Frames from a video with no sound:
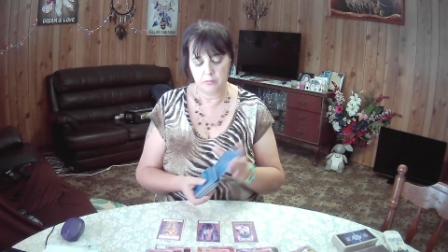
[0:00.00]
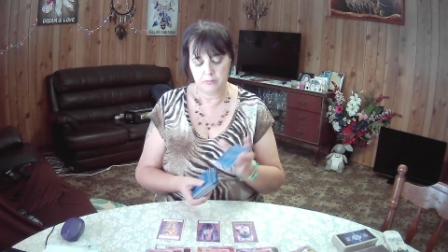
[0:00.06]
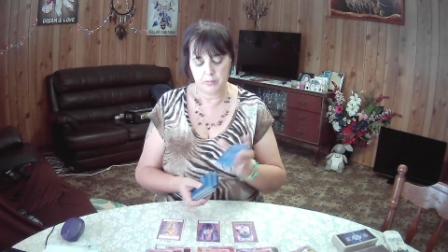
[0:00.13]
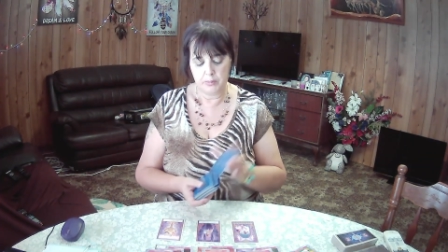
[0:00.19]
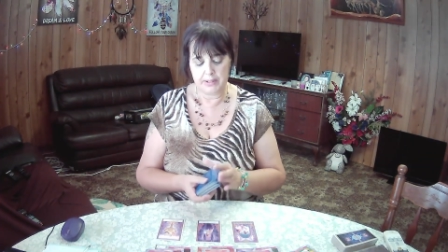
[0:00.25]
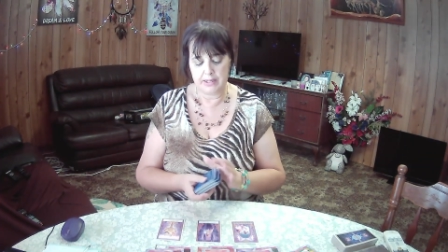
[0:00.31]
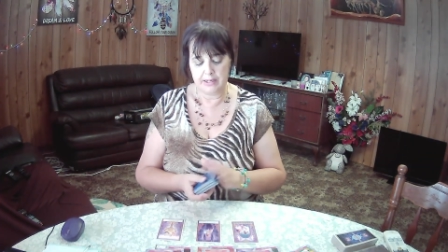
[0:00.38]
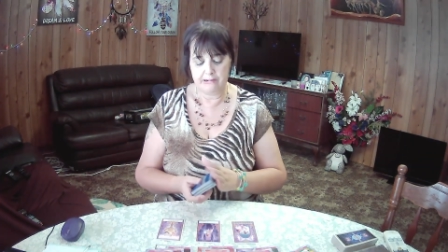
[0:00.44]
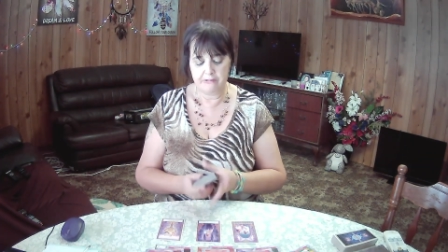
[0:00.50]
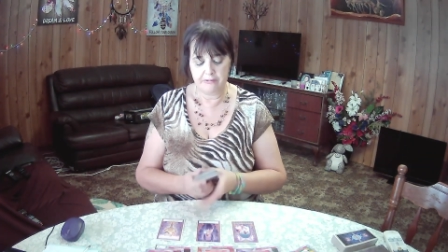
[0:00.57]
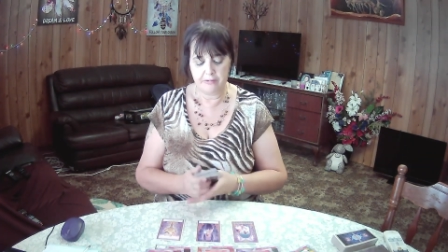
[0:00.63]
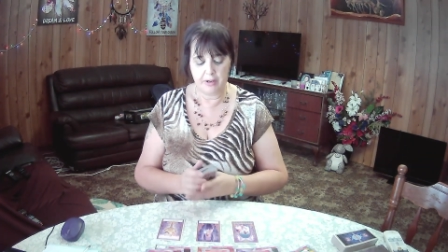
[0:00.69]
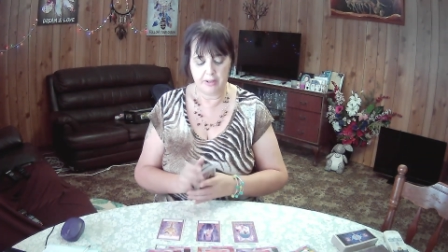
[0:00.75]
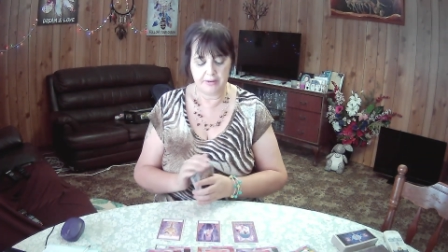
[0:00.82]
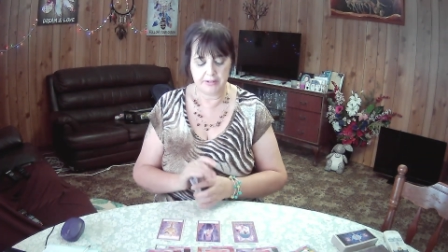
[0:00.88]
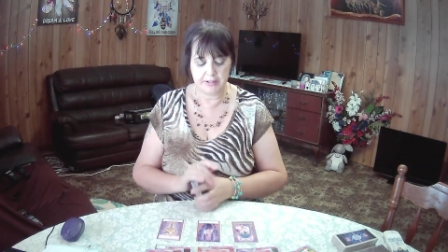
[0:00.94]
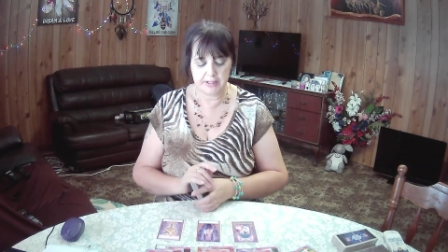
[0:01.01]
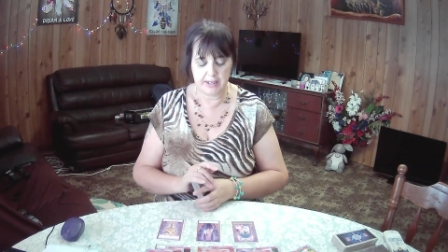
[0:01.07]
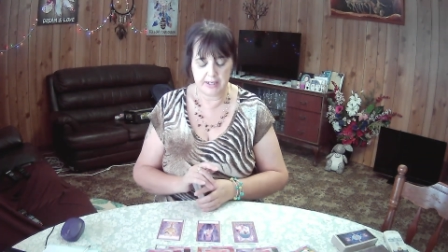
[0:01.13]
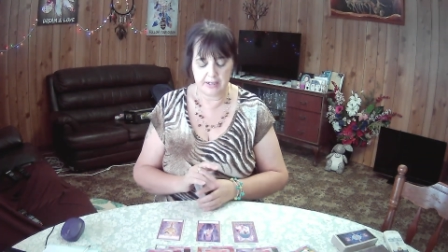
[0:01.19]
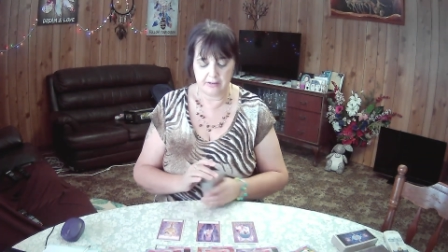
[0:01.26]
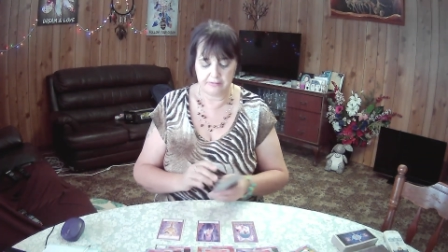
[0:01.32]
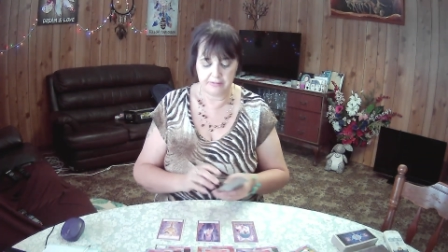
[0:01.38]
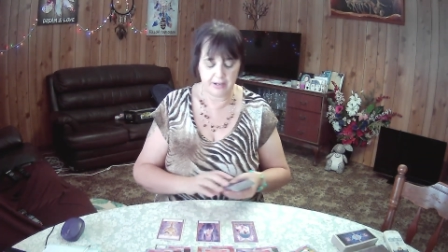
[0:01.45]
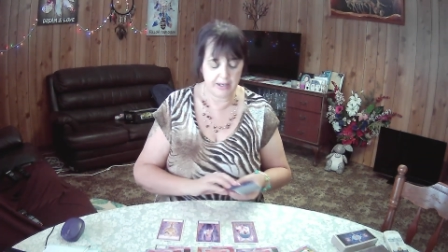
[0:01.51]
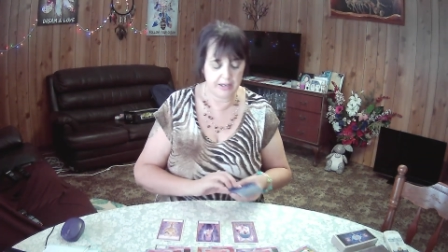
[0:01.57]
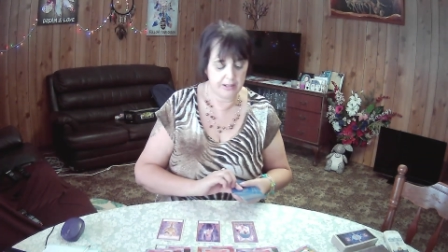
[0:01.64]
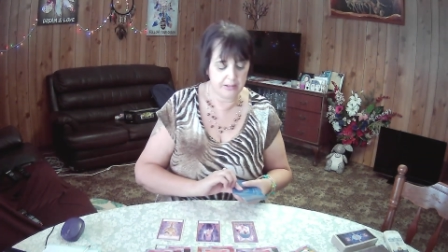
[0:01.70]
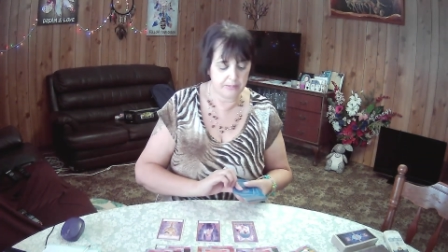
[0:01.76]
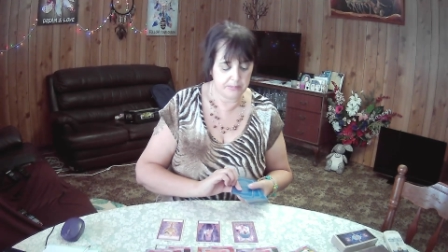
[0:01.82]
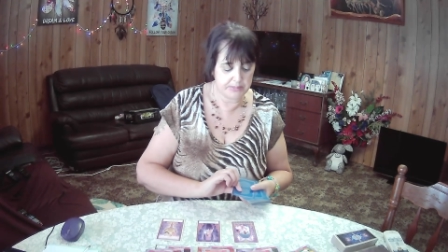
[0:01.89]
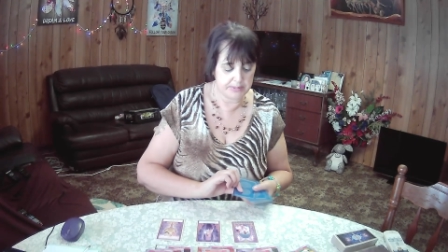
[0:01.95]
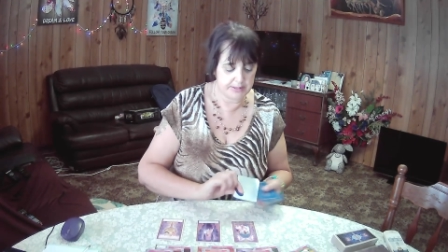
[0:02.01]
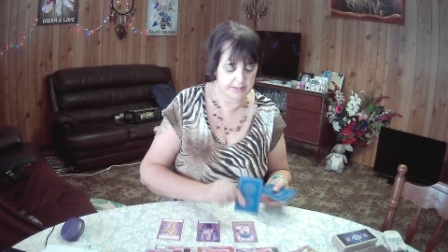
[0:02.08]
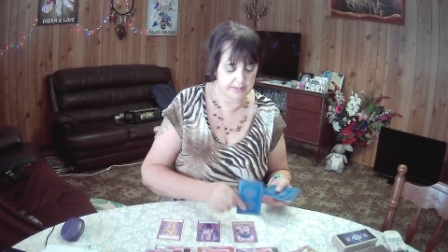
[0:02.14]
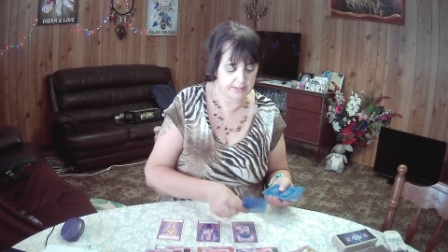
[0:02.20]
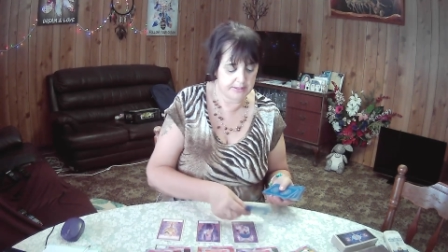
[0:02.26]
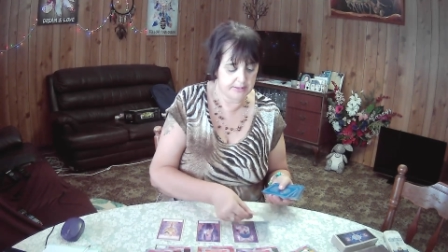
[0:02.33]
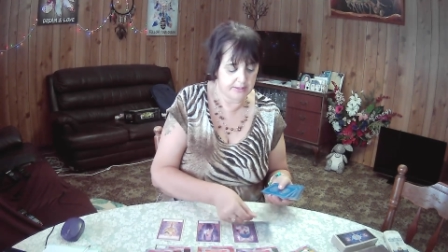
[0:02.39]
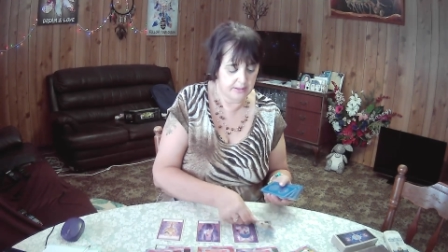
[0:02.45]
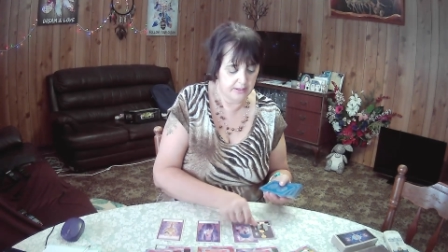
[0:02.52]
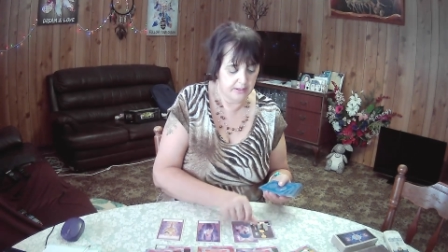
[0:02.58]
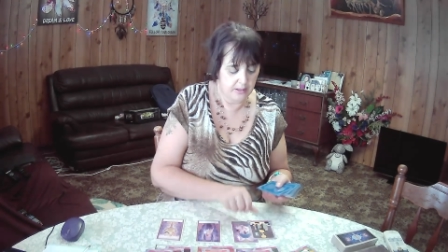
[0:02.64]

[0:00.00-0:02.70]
We clarify this Ten of Cups,